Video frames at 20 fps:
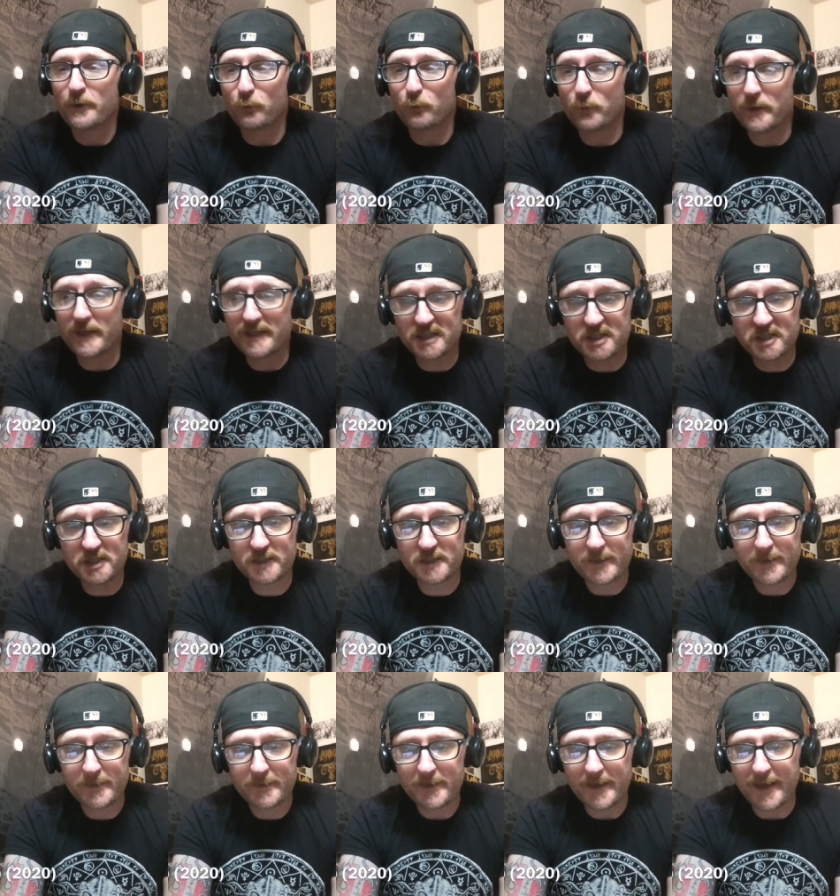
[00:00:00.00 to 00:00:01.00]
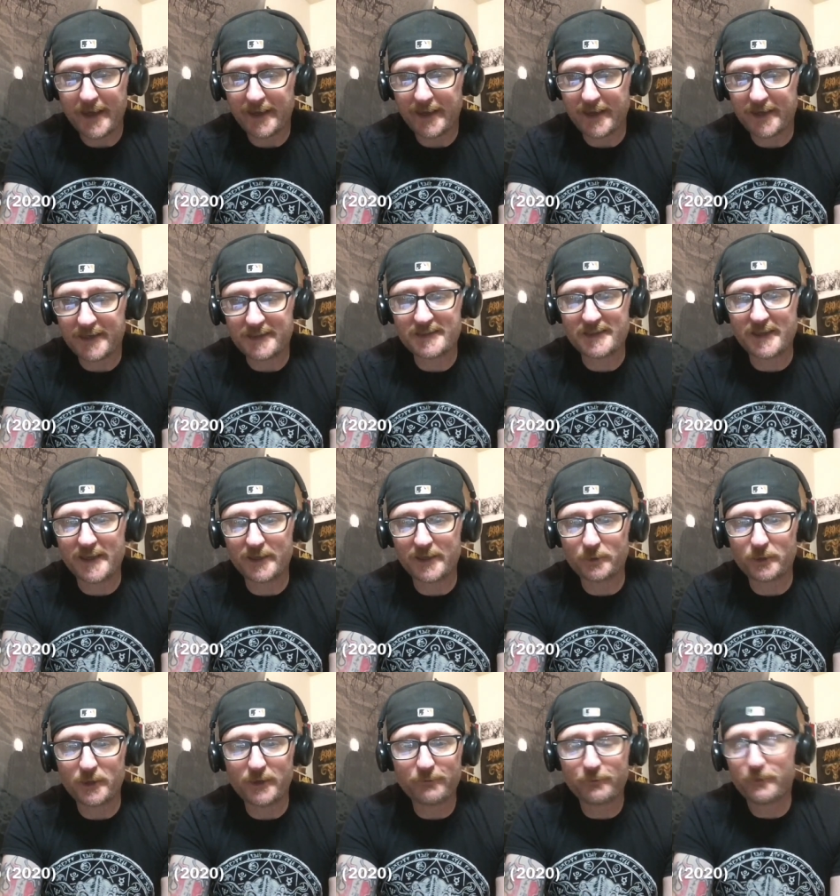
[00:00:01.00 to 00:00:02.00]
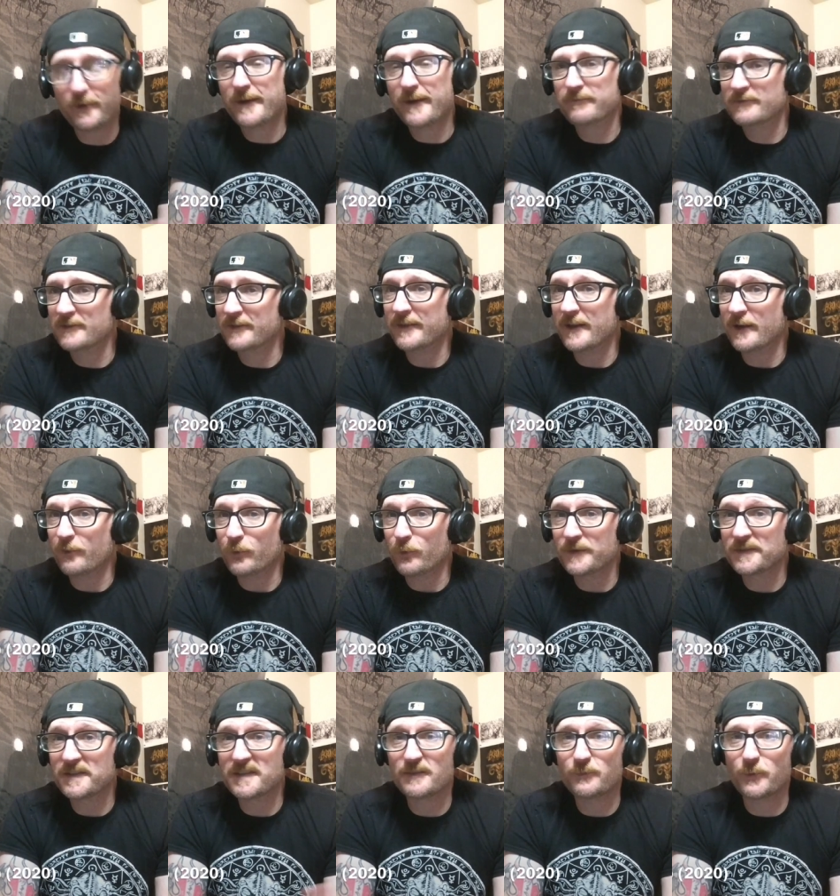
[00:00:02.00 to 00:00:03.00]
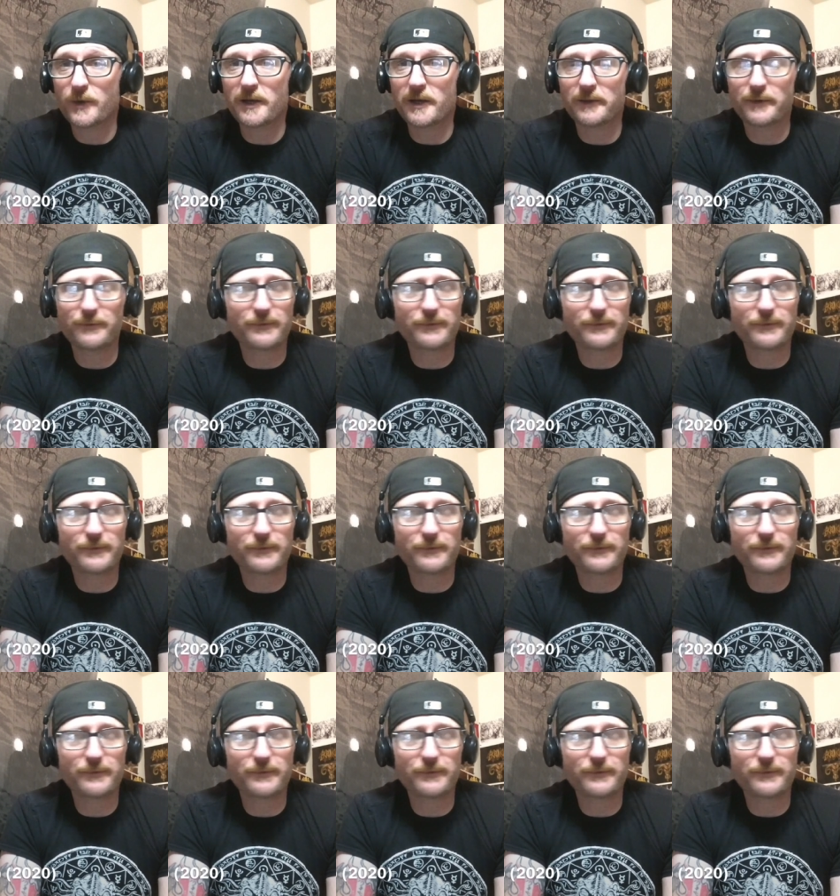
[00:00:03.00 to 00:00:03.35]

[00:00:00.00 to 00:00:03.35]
which I gotta say, Lovecraft did that once as well.